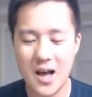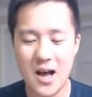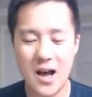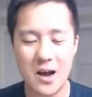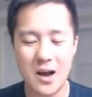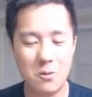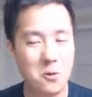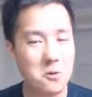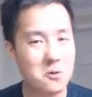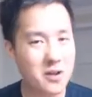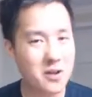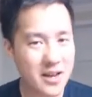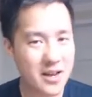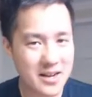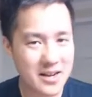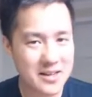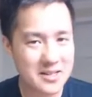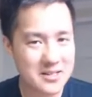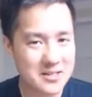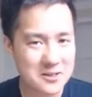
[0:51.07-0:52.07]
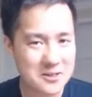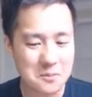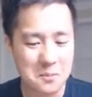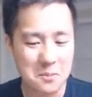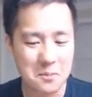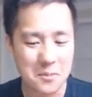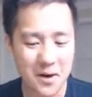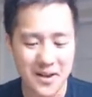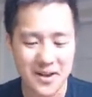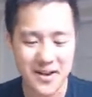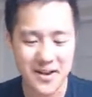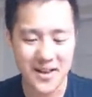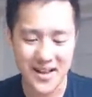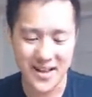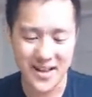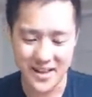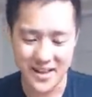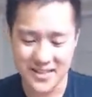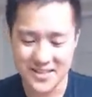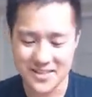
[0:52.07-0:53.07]
I won't get it till
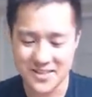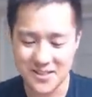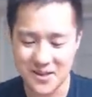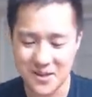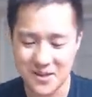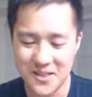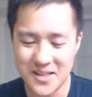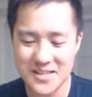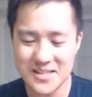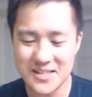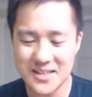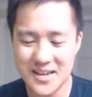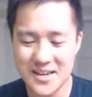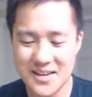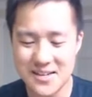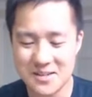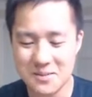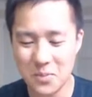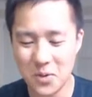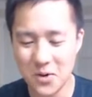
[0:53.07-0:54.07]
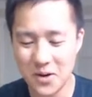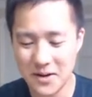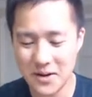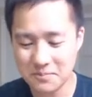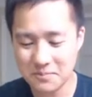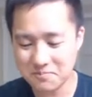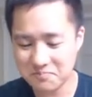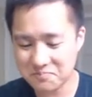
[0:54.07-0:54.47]
Monday. So that's kind of disappointing.